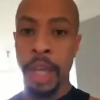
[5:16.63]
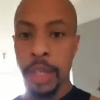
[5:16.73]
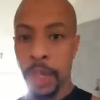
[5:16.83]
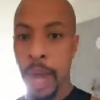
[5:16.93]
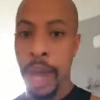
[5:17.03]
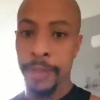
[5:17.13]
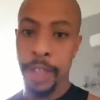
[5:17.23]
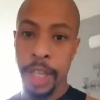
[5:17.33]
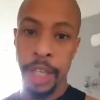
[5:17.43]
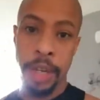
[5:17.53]
So I have to
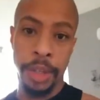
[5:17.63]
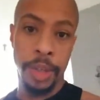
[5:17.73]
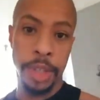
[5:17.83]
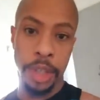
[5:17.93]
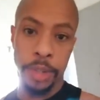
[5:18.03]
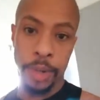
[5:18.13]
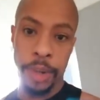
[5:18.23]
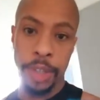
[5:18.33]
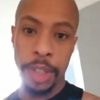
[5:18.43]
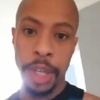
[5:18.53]
take care of those things
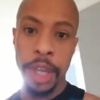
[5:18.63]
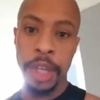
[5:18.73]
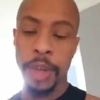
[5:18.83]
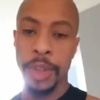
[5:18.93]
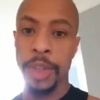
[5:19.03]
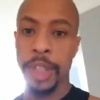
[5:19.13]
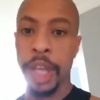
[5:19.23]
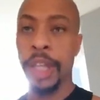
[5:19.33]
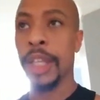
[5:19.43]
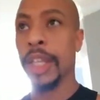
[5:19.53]
first. You know, there's
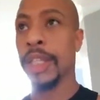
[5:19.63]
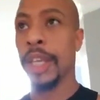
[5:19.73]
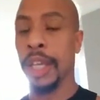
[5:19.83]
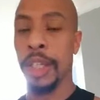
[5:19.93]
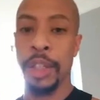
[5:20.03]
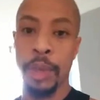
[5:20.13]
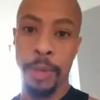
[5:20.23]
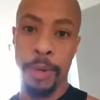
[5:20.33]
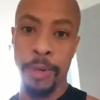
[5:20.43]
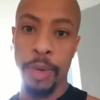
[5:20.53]
nothing that's like a
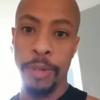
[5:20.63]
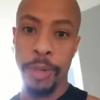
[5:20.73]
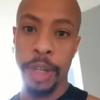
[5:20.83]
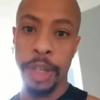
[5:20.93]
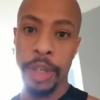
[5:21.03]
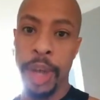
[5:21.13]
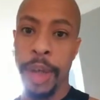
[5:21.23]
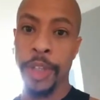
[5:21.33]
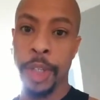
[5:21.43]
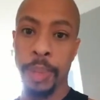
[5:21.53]
super forefront. You
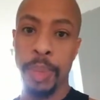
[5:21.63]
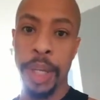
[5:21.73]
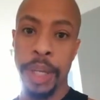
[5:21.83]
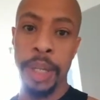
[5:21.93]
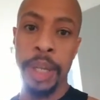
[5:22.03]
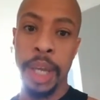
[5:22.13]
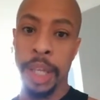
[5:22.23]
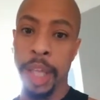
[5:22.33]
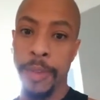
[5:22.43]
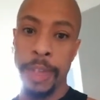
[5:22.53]
have to split,
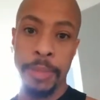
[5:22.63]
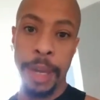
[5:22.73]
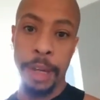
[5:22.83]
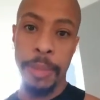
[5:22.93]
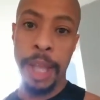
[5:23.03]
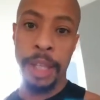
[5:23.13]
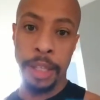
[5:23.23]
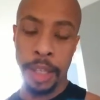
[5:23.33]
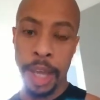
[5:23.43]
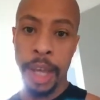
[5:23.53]
and life is about a
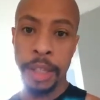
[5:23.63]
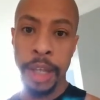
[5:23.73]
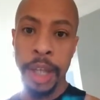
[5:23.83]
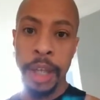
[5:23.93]
balancing act.